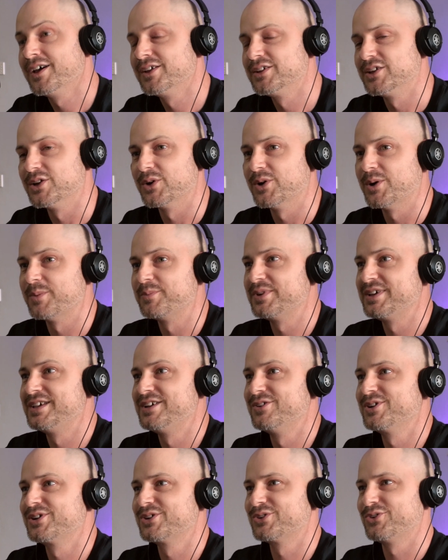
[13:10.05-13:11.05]
I'm
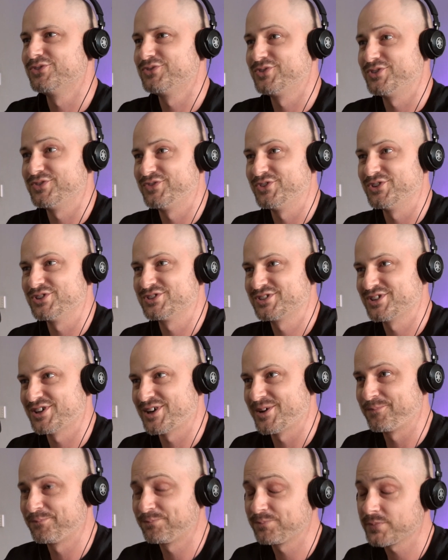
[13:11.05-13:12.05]
hearing it all for the first time.